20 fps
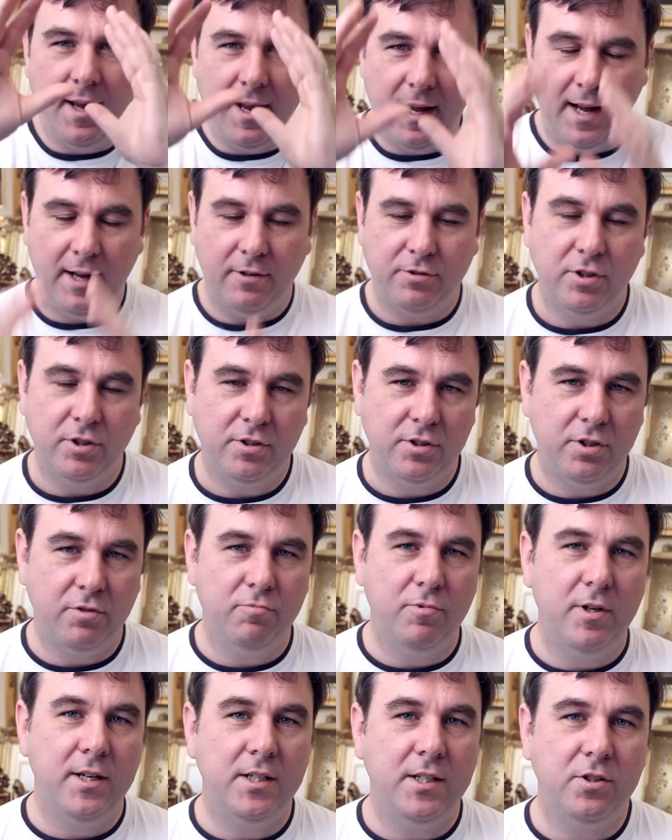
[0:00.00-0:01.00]
how to, to
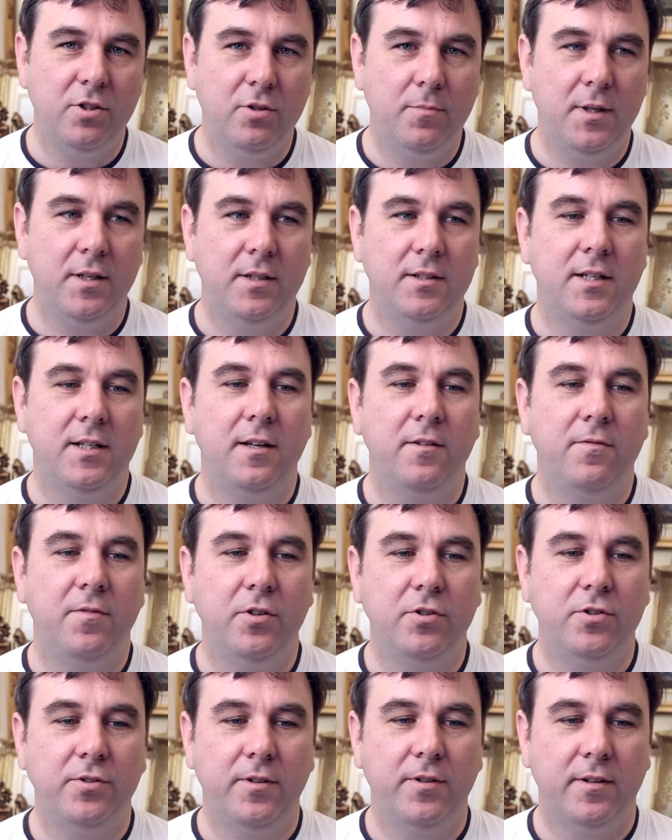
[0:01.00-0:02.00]
really zoom in and take
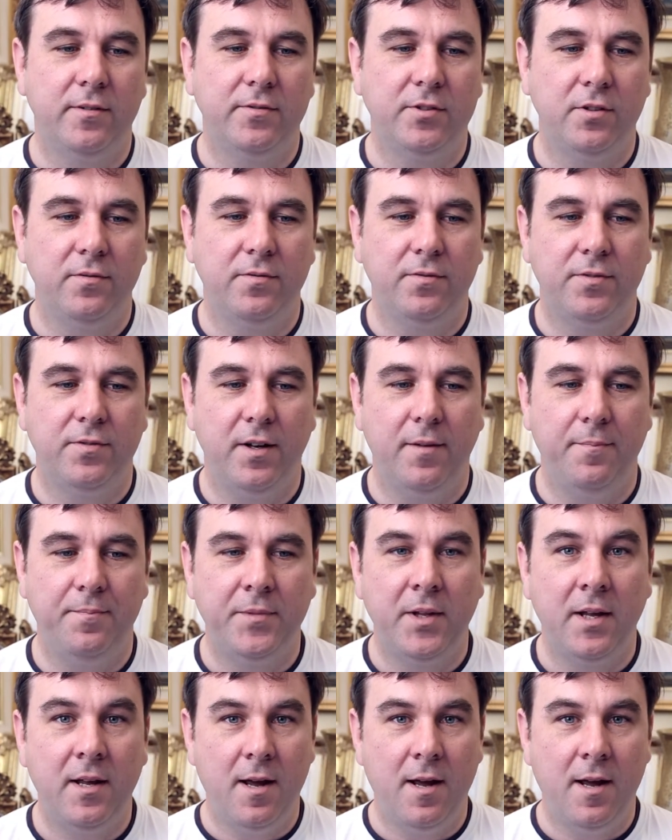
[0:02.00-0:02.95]
photographs of um,